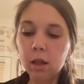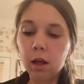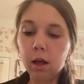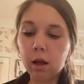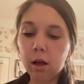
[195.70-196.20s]

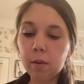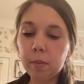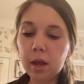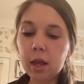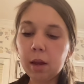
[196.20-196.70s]

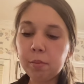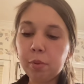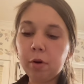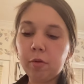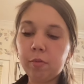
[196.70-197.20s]
And
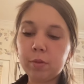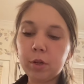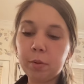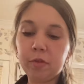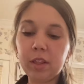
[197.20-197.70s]

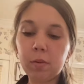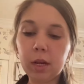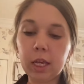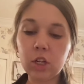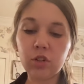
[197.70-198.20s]
to prevent the
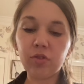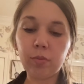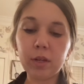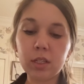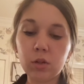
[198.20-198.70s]
medication from
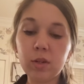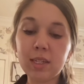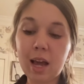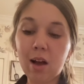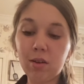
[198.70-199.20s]
being
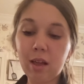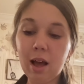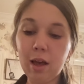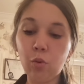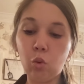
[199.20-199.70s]
squeezed out of the
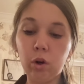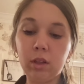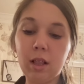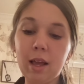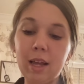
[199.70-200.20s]
eye, warn
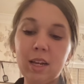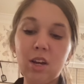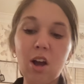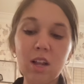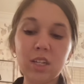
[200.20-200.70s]
the client
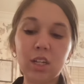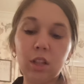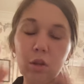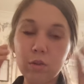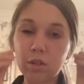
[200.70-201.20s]
not to
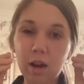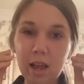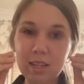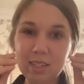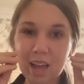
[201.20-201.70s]
close their
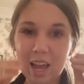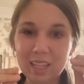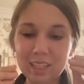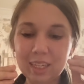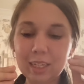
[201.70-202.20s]
eyes
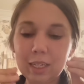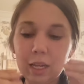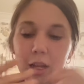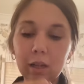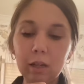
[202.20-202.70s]
tightly,
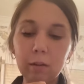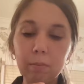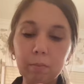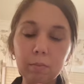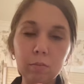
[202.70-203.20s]

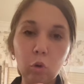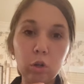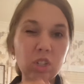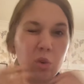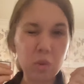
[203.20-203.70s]
or
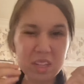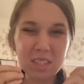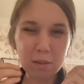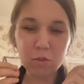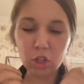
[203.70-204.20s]
squeeze
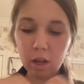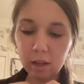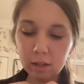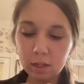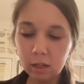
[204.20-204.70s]
them shut.